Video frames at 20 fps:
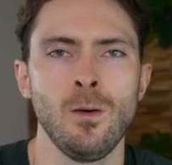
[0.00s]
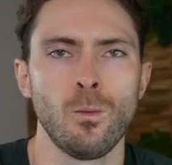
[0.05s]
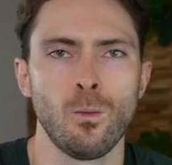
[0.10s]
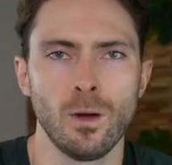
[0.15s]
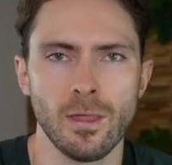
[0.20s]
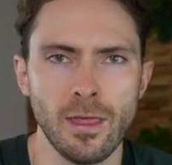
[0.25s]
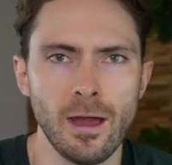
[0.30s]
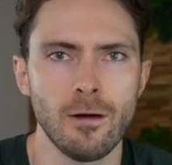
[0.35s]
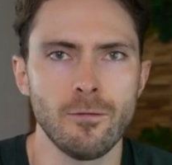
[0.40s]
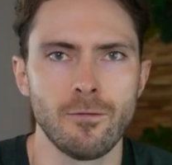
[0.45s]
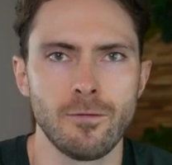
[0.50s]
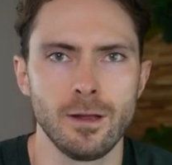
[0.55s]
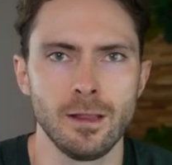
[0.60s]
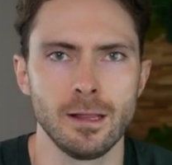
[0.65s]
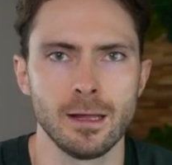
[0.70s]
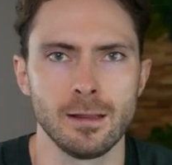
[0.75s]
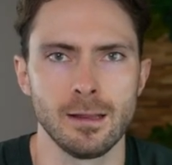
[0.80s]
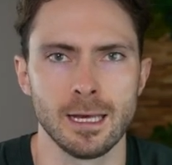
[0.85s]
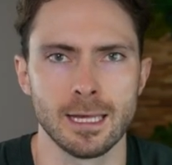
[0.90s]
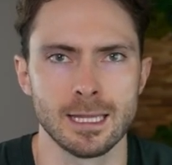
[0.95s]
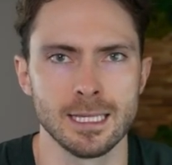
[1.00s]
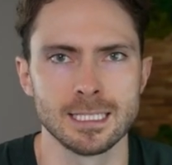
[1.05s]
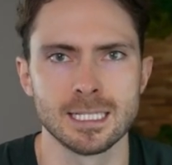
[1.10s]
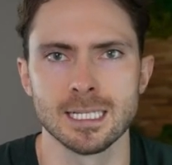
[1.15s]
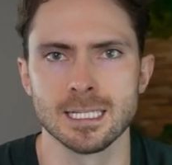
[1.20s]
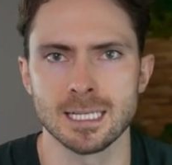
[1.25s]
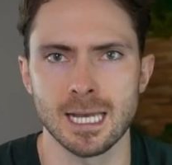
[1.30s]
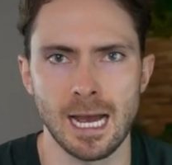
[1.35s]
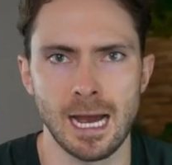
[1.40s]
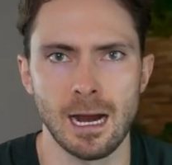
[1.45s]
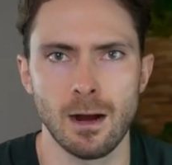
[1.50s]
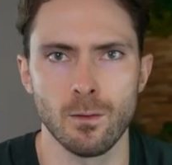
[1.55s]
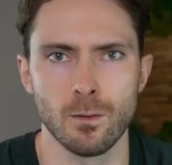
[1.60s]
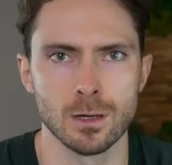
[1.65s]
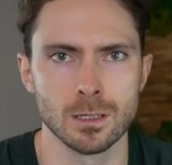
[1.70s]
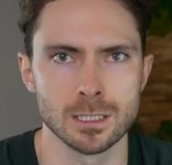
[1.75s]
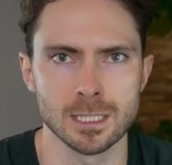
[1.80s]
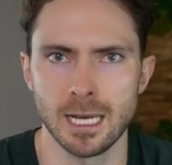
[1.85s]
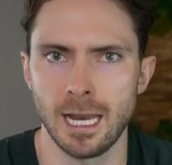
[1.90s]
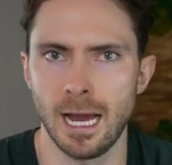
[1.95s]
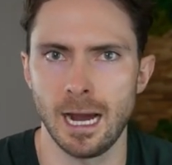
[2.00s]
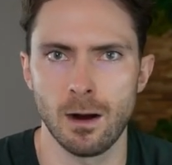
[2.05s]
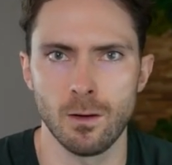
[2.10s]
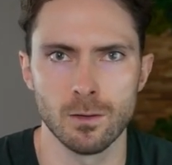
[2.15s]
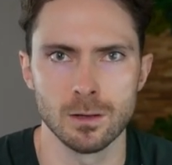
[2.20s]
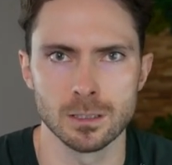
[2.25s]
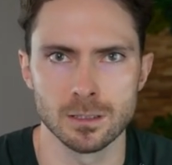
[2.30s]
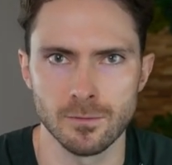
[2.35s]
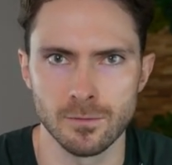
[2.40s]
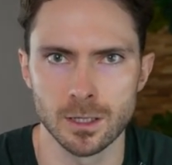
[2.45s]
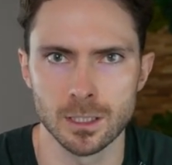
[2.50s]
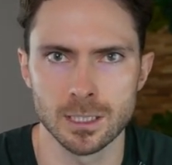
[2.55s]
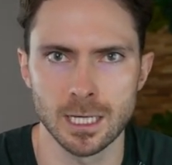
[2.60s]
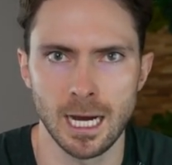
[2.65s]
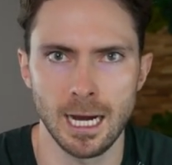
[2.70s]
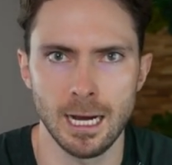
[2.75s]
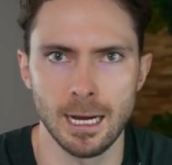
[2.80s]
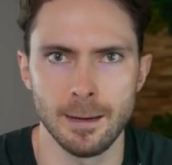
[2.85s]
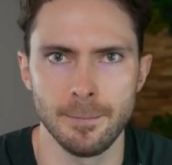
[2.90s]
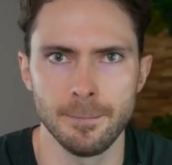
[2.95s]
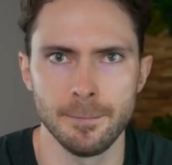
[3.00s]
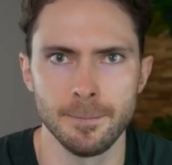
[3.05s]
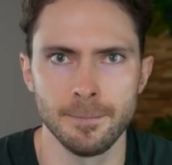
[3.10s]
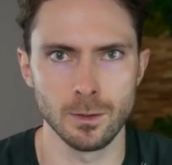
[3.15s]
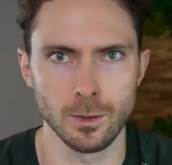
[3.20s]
without feeling like this is hours and hours of your time.